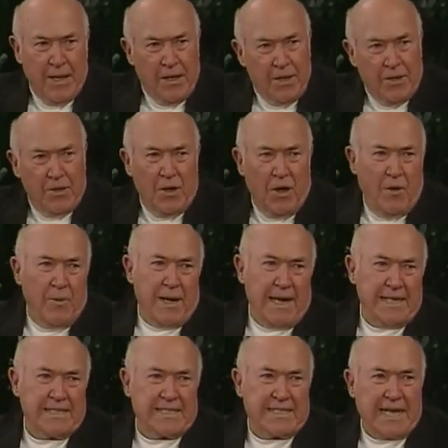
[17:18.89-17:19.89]
You know when
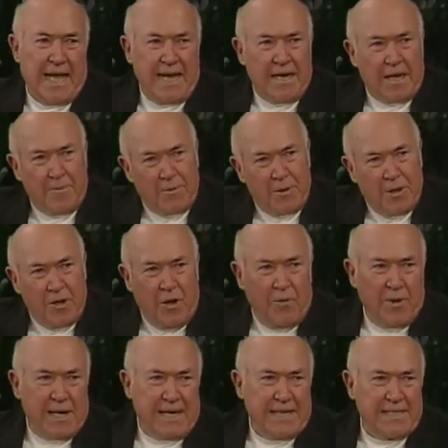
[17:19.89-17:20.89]
I stand up, you know
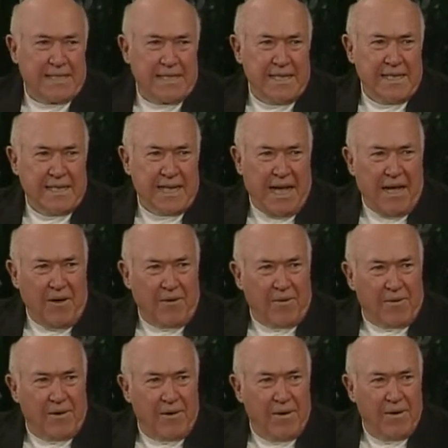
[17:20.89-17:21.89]
when I sit
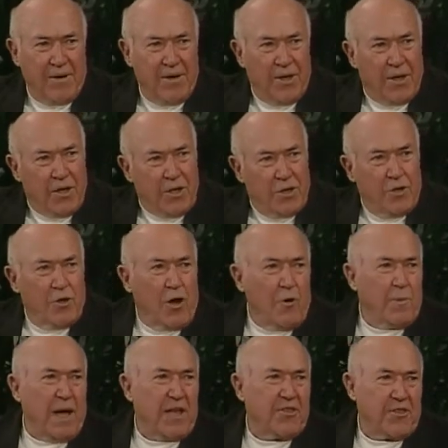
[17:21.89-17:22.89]
down. You
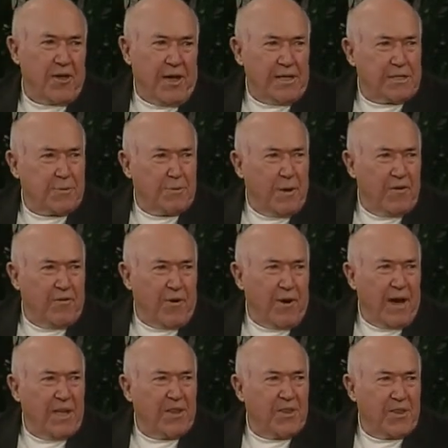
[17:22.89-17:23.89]
know my thoughts
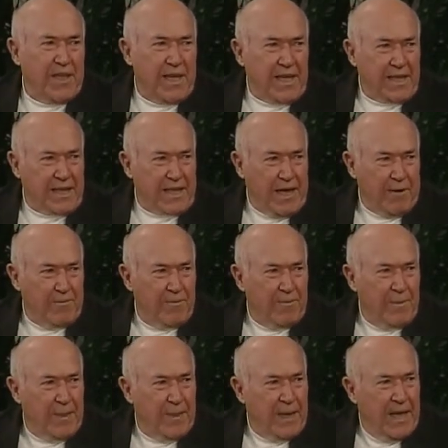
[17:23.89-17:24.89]
before I think them.
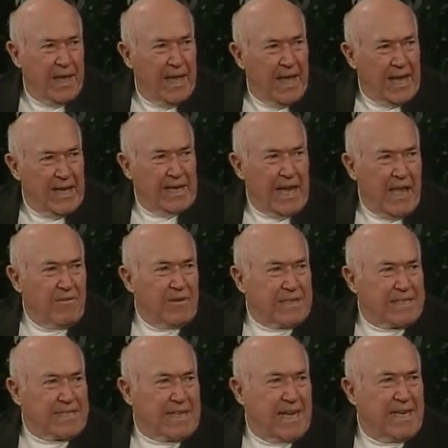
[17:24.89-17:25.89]
And
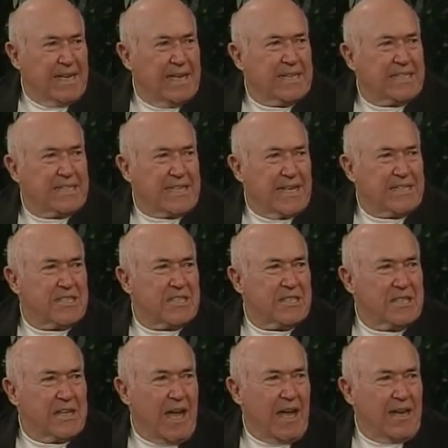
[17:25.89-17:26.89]
David said, Such
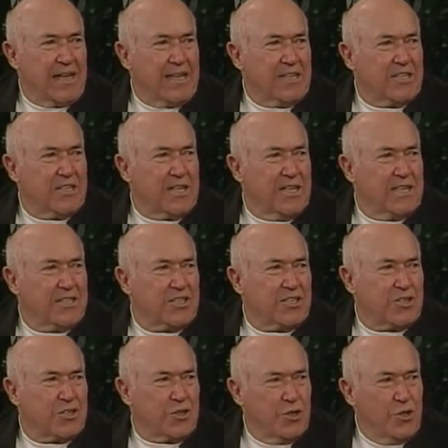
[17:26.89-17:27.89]
knowledge is
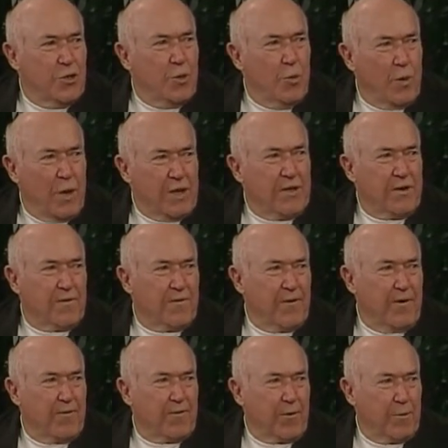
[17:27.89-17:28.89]
too
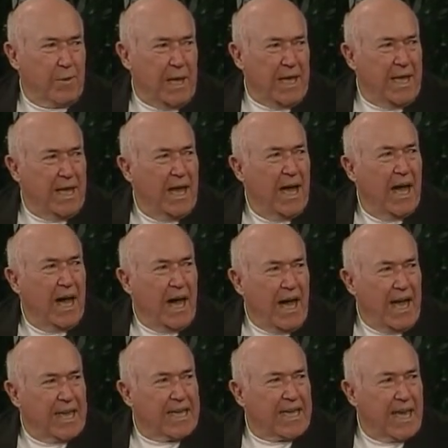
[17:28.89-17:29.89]
wonderful for me.
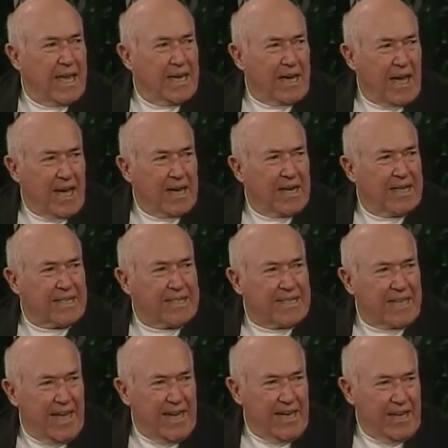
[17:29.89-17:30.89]
I cannot
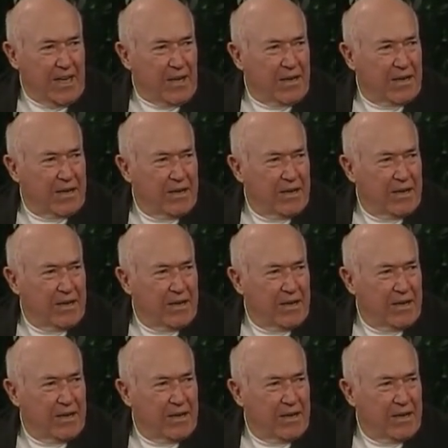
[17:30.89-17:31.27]
attain it.